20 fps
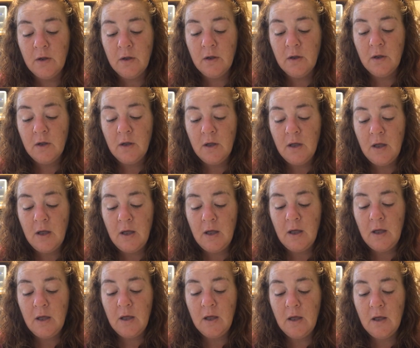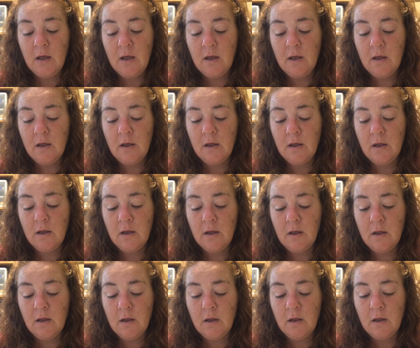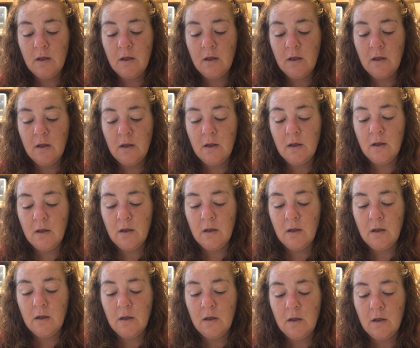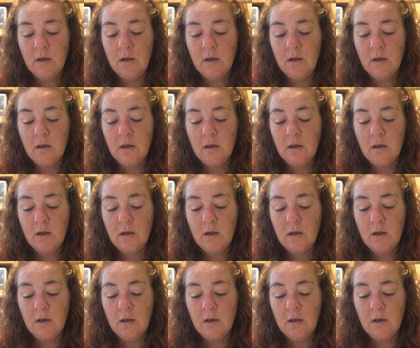Nothing is said.